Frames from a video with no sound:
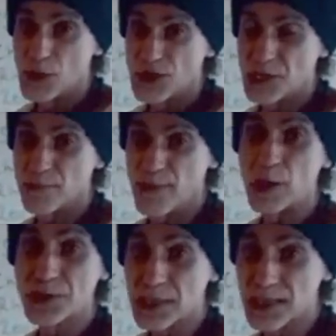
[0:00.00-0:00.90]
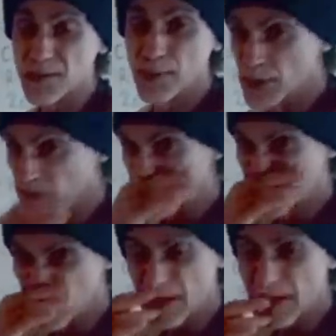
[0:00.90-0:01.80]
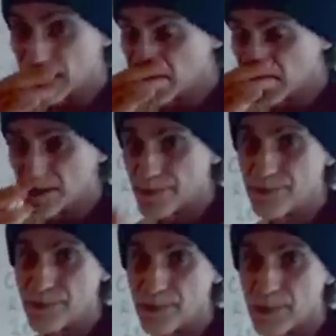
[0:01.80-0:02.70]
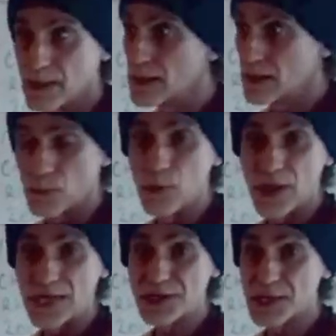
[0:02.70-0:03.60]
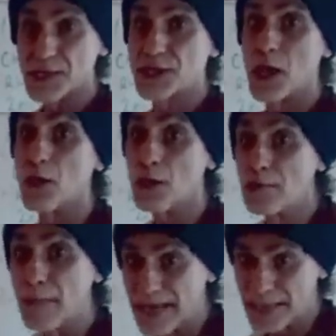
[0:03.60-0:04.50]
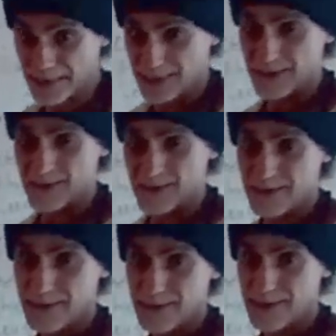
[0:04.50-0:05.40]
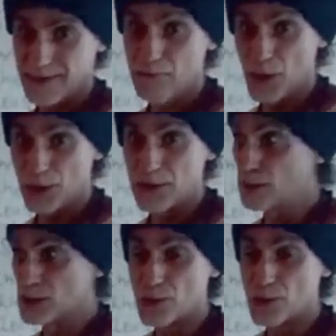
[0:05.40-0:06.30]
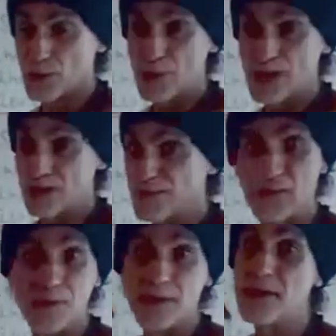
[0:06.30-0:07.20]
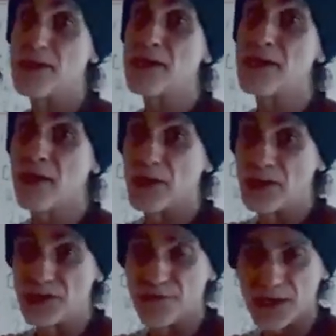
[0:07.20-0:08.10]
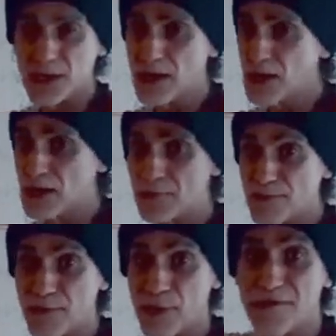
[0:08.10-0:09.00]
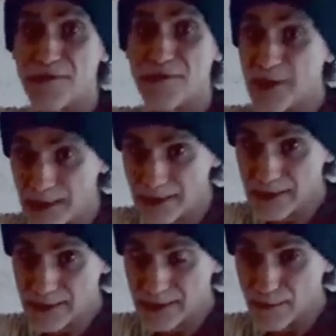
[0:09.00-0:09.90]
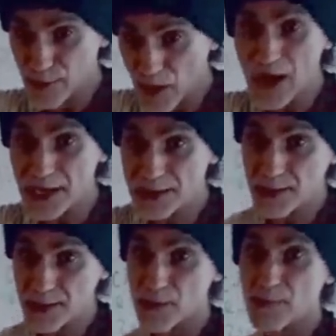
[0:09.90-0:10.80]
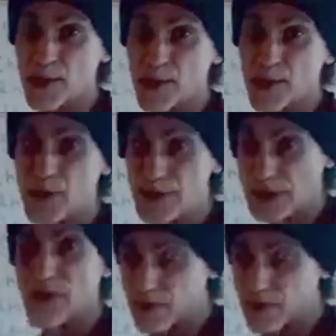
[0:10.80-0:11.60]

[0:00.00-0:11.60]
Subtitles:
which supposedly Copernicus debunked, well, that's the Ptolemaic model that was around for eons of time, forever, prior to Copernicus